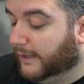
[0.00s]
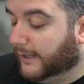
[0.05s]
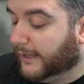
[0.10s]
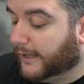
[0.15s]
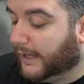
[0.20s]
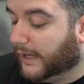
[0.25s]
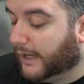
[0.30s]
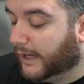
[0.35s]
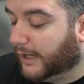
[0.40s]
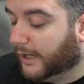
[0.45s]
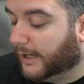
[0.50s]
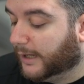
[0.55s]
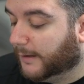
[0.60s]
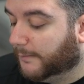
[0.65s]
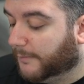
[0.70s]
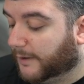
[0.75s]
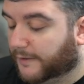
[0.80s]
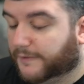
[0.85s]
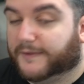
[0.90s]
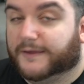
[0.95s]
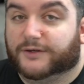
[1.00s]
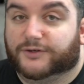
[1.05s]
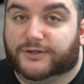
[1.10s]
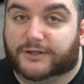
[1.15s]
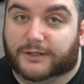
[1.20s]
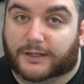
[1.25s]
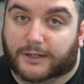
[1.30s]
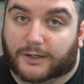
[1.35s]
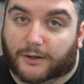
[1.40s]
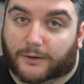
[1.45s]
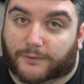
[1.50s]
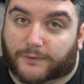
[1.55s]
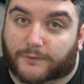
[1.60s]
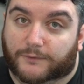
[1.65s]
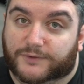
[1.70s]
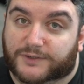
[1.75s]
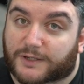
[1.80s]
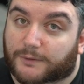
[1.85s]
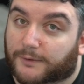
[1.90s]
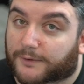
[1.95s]
Moss Station can also
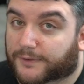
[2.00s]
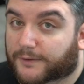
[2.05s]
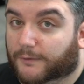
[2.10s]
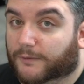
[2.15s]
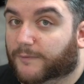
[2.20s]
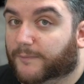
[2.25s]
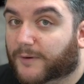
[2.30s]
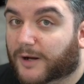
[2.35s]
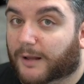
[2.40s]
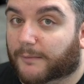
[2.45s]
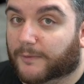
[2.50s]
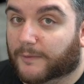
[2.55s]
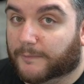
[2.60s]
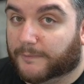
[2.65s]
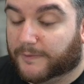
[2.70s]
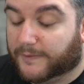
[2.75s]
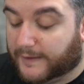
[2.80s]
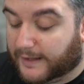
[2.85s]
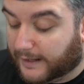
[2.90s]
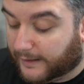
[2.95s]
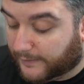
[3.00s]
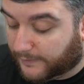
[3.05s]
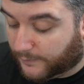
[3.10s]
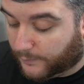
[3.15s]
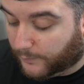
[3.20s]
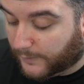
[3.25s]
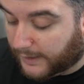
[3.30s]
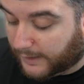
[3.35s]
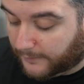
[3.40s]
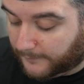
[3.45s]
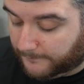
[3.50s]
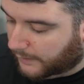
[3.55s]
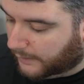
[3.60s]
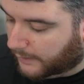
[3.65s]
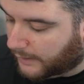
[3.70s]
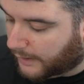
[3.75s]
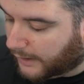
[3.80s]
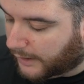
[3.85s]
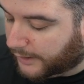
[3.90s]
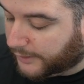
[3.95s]
deal with those problems as well.
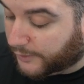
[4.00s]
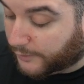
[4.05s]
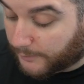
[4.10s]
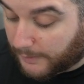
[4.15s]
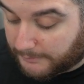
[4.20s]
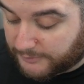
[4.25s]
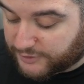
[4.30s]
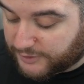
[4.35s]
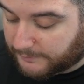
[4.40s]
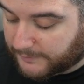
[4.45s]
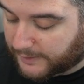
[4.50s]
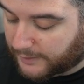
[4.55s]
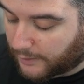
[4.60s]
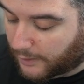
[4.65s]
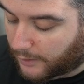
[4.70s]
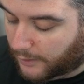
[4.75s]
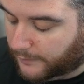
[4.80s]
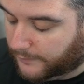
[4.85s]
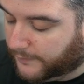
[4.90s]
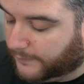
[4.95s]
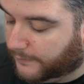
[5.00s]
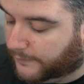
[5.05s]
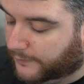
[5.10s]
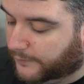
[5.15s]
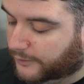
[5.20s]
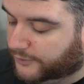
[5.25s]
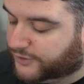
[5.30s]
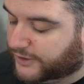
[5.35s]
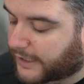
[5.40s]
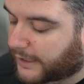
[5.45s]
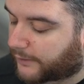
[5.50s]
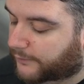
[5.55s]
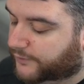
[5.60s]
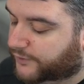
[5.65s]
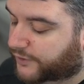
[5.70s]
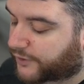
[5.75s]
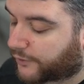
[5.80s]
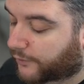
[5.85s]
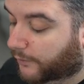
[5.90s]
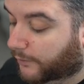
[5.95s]
Your Rummagem can also search
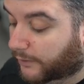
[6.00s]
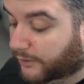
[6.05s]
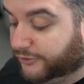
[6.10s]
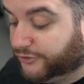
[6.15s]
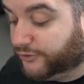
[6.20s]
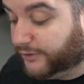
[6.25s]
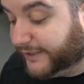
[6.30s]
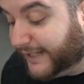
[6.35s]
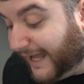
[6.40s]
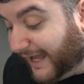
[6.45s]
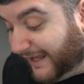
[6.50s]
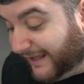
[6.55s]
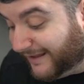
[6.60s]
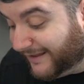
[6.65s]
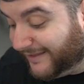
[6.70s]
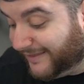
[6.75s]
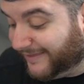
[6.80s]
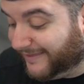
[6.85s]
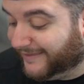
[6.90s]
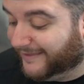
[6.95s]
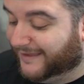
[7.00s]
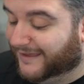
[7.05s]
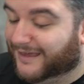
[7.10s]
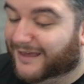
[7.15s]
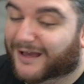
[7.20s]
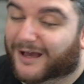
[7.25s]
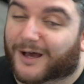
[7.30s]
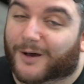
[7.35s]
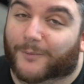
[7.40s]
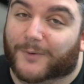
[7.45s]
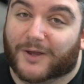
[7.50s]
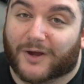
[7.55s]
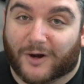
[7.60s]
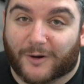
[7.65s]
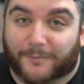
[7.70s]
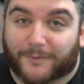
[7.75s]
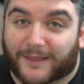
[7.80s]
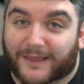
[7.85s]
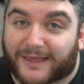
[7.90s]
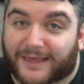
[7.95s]
out your Dratayas. We are
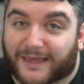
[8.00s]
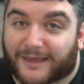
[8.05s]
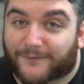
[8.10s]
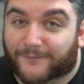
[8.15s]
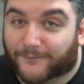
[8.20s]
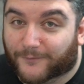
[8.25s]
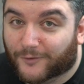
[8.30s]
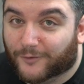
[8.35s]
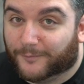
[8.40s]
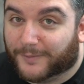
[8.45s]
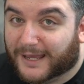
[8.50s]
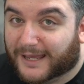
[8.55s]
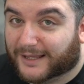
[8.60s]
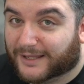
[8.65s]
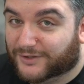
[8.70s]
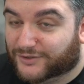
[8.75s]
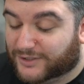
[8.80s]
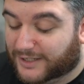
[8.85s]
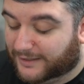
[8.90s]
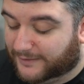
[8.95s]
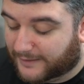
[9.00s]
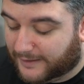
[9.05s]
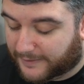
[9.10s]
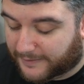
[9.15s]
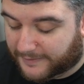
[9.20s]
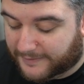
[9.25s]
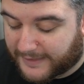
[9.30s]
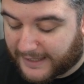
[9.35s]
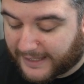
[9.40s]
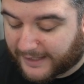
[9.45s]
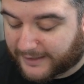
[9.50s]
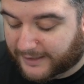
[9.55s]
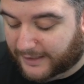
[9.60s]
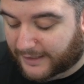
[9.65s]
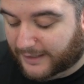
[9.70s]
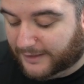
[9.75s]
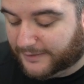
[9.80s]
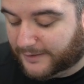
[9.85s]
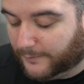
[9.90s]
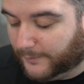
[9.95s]
playing a fruit package in this deck
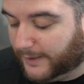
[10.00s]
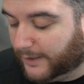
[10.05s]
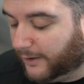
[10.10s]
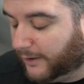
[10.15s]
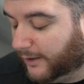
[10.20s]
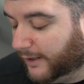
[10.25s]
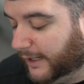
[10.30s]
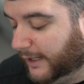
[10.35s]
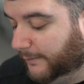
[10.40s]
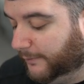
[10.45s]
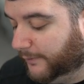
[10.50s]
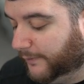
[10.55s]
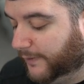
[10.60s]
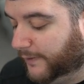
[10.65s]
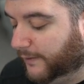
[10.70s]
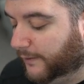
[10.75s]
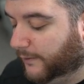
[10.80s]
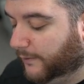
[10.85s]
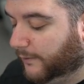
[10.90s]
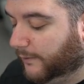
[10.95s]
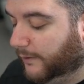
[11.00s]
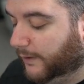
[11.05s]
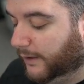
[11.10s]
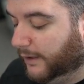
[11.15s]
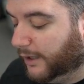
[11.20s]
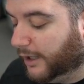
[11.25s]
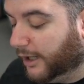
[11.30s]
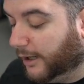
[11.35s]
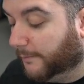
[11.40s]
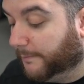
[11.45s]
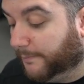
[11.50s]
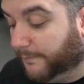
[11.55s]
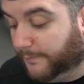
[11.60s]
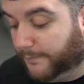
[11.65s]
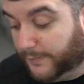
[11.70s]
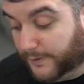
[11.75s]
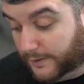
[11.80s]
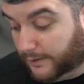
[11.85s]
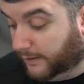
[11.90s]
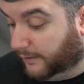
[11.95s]
that we are able to
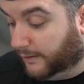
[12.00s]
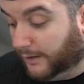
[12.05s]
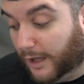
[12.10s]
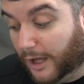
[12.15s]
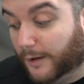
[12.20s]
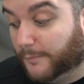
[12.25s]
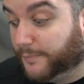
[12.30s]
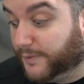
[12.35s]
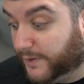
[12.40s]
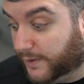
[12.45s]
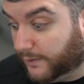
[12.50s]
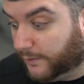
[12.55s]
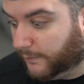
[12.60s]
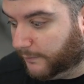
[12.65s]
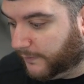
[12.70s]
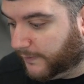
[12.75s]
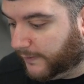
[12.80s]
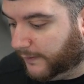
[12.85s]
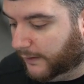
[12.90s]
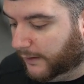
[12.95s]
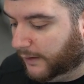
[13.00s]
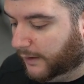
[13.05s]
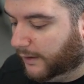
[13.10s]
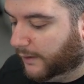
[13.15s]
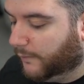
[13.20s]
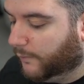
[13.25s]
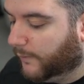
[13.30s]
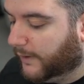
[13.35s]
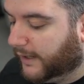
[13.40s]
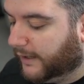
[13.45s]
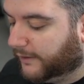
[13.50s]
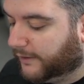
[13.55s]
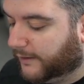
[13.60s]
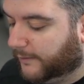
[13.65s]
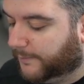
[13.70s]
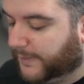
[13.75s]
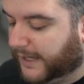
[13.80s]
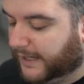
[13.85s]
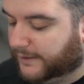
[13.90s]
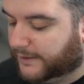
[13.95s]
abuse
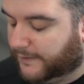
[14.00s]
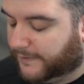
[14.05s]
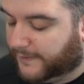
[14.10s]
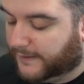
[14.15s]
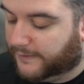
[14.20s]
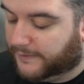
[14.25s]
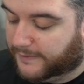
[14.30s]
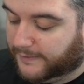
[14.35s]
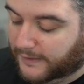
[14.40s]
with Pandicines.